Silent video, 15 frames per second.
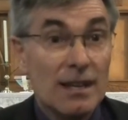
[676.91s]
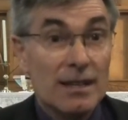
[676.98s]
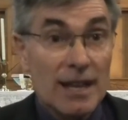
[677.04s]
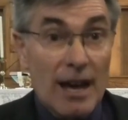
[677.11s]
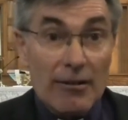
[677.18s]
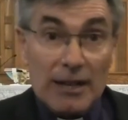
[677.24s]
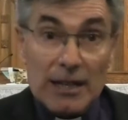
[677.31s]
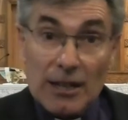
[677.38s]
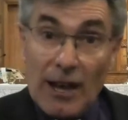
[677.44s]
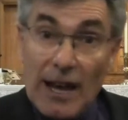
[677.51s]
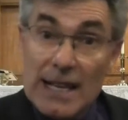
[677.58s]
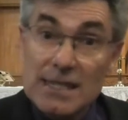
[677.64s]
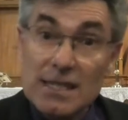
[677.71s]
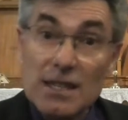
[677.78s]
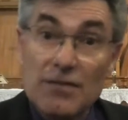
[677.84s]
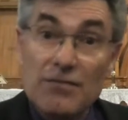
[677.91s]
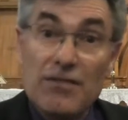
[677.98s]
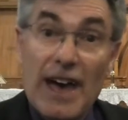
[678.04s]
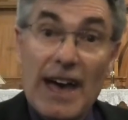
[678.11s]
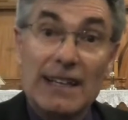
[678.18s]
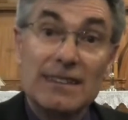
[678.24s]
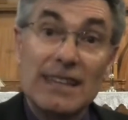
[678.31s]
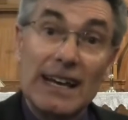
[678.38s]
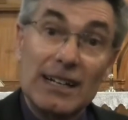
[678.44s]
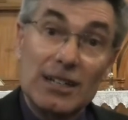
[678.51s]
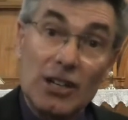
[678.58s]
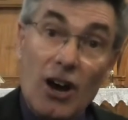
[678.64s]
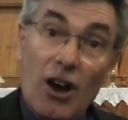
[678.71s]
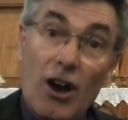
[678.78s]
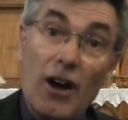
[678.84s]
No, it lies in the fact that
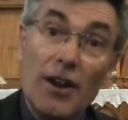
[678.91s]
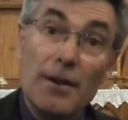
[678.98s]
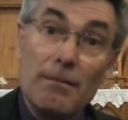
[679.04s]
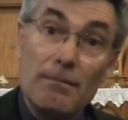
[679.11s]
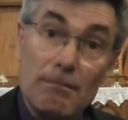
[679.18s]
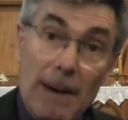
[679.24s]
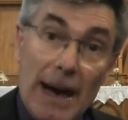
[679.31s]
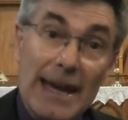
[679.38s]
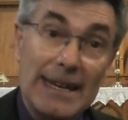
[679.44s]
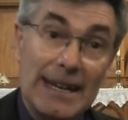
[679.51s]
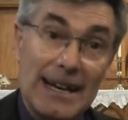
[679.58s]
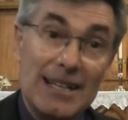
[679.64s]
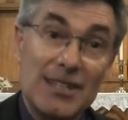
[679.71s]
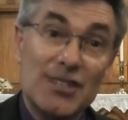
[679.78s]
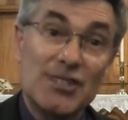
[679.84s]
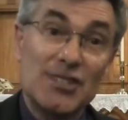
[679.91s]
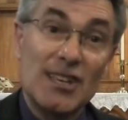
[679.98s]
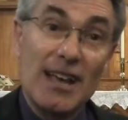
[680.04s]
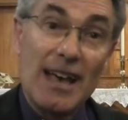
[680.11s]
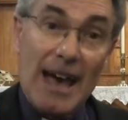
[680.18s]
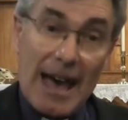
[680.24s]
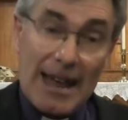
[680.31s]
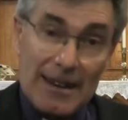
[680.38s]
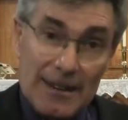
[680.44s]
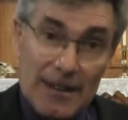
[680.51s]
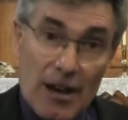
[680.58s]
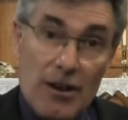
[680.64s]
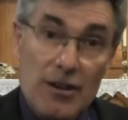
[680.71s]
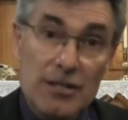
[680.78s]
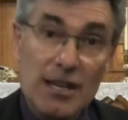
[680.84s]
God made us and
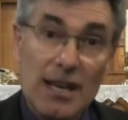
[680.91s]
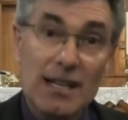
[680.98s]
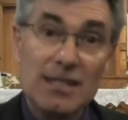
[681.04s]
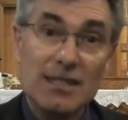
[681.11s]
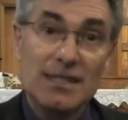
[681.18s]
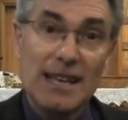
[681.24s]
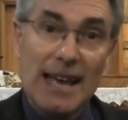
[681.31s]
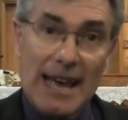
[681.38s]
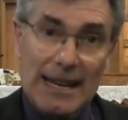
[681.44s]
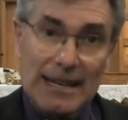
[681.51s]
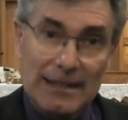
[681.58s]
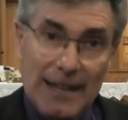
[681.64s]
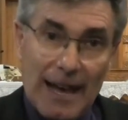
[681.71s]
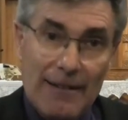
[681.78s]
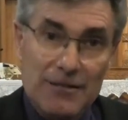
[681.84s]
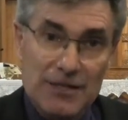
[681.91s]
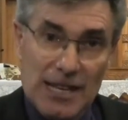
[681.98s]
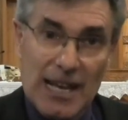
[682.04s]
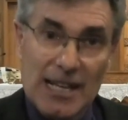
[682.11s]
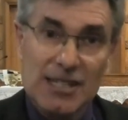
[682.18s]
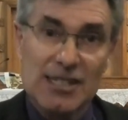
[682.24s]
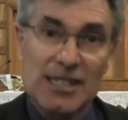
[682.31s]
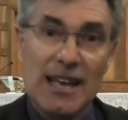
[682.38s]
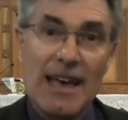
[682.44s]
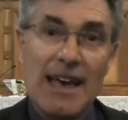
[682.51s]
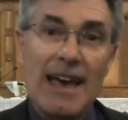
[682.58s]
knows us and loves us